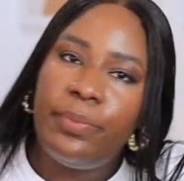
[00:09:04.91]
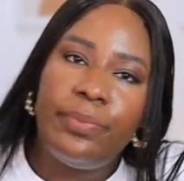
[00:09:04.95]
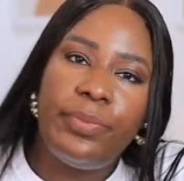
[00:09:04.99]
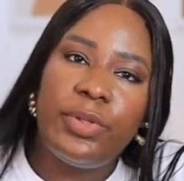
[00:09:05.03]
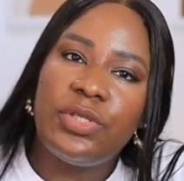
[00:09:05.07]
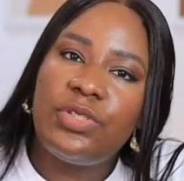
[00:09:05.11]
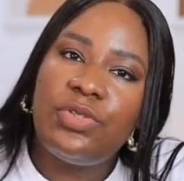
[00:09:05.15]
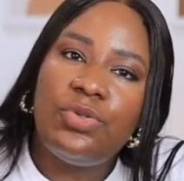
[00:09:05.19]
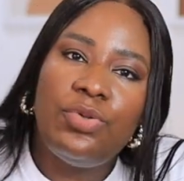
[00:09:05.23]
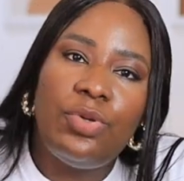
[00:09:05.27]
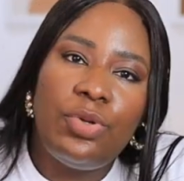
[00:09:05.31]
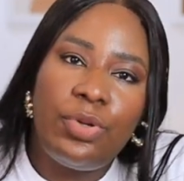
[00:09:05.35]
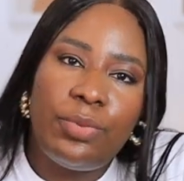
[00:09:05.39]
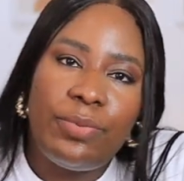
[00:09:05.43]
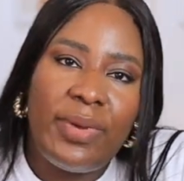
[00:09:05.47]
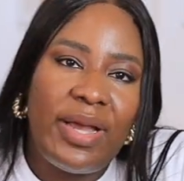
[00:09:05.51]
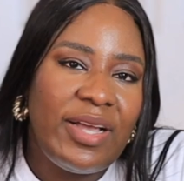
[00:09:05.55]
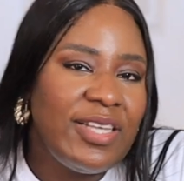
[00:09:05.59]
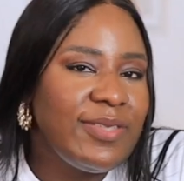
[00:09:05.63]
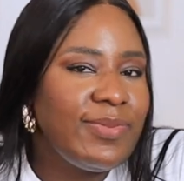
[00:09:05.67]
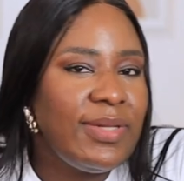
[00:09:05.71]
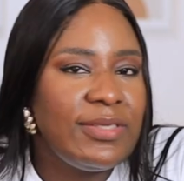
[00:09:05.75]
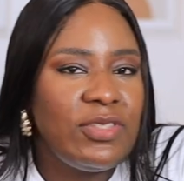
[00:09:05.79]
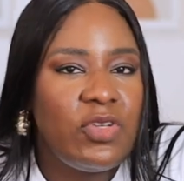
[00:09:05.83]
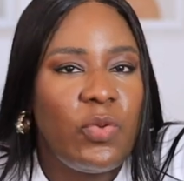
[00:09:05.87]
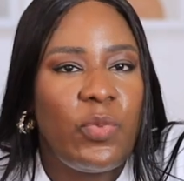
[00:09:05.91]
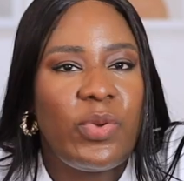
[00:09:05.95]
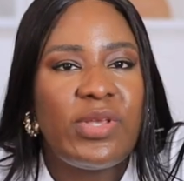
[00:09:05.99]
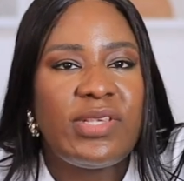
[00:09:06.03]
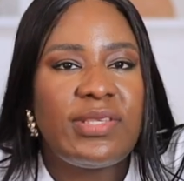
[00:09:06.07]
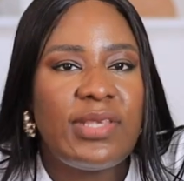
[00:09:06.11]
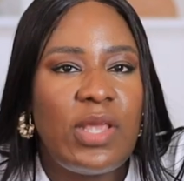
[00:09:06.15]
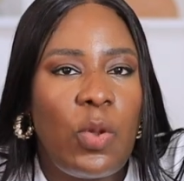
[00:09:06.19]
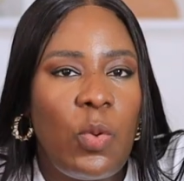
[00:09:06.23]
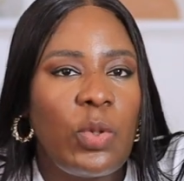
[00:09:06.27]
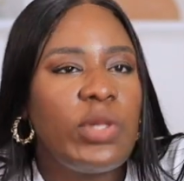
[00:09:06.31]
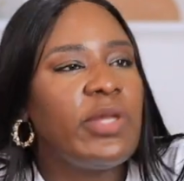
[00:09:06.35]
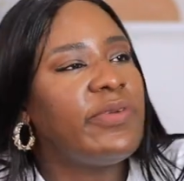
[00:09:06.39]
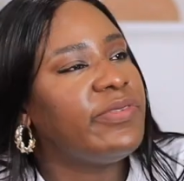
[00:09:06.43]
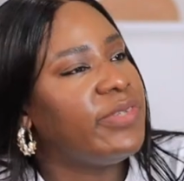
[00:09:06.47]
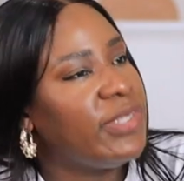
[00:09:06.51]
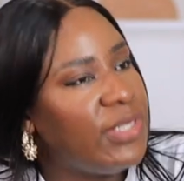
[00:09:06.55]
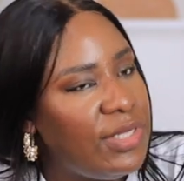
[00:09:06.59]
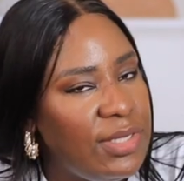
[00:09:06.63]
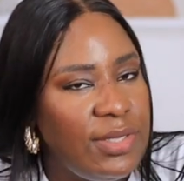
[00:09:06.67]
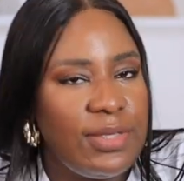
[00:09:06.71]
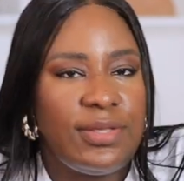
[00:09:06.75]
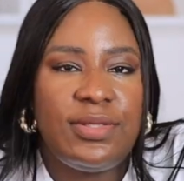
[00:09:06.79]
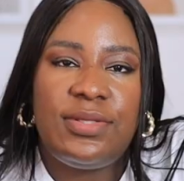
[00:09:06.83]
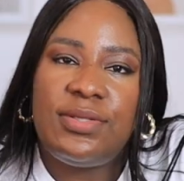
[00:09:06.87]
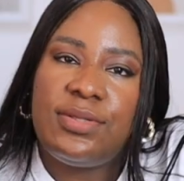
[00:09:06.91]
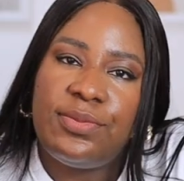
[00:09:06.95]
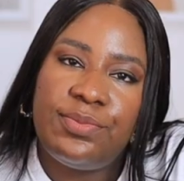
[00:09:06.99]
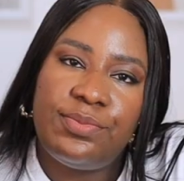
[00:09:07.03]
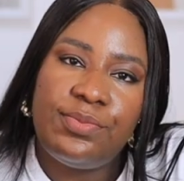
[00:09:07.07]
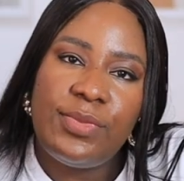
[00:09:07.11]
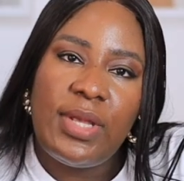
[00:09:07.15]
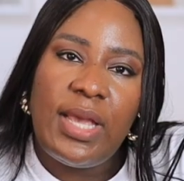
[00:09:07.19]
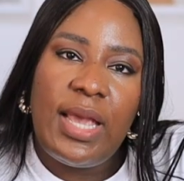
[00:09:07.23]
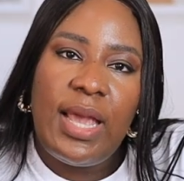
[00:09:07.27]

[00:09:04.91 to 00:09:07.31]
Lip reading: But no, my husband is always saying, what of the kids?